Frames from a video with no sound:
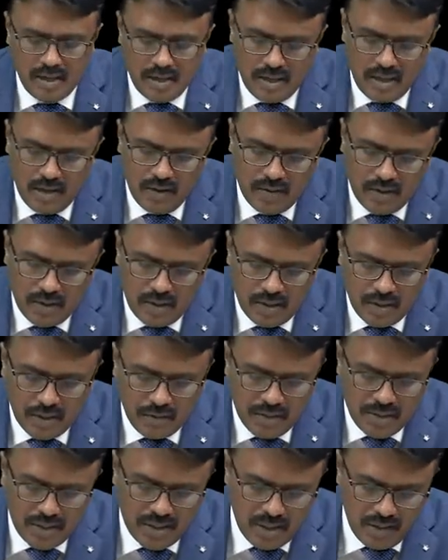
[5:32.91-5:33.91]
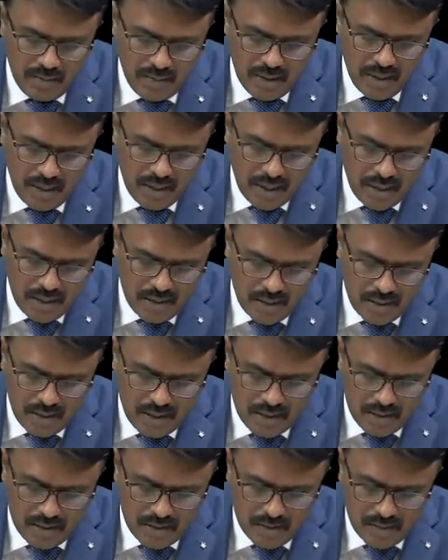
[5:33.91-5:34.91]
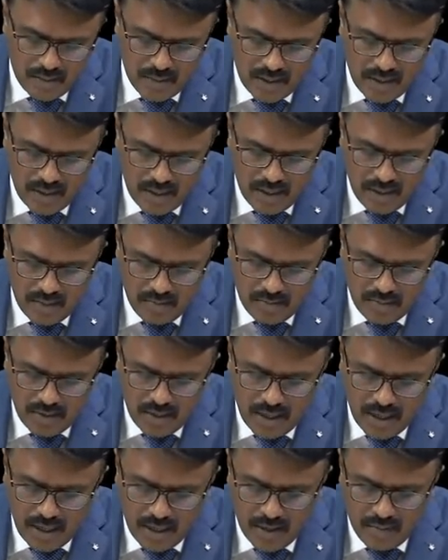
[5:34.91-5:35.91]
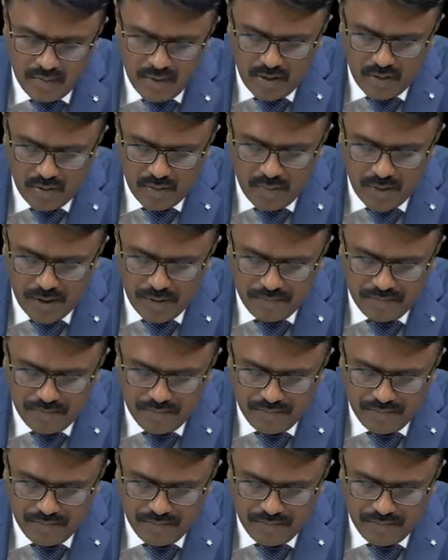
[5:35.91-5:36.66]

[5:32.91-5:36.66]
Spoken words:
Now the drug which inhibit that is by the name carbidopa.